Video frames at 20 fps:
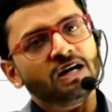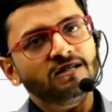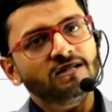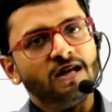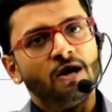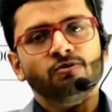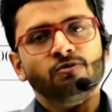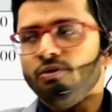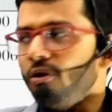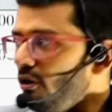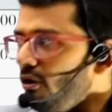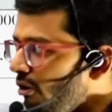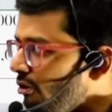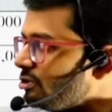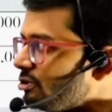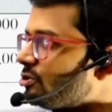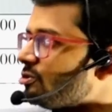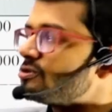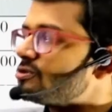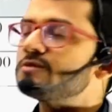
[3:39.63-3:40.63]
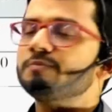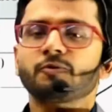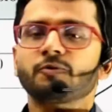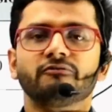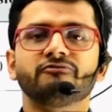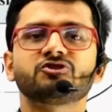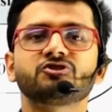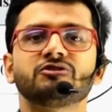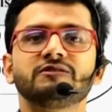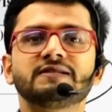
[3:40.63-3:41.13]
culled down all those
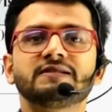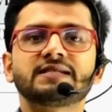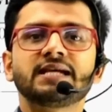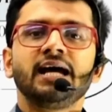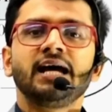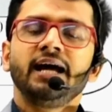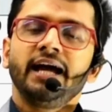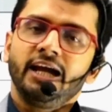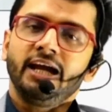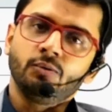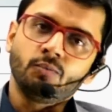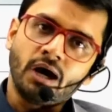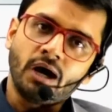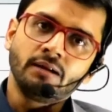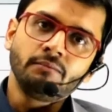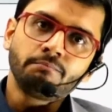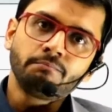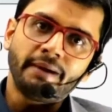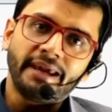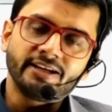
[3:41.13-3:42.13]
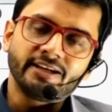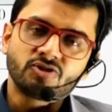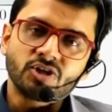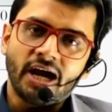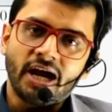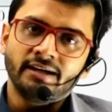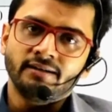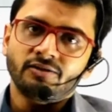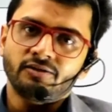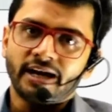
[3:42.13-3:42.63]
provisions in one page
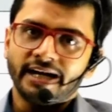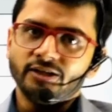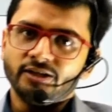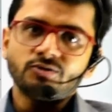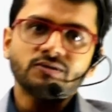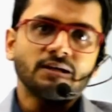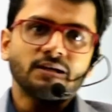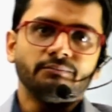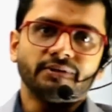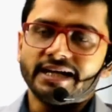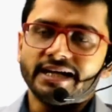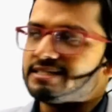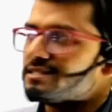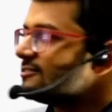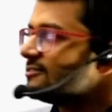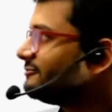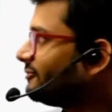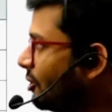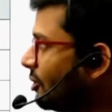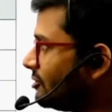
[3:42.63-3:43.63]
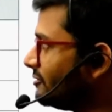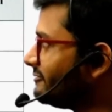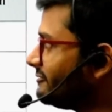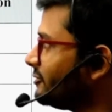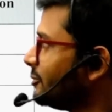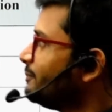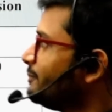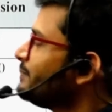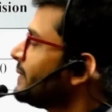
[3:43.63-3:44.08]
and tried to summarize it for all of you.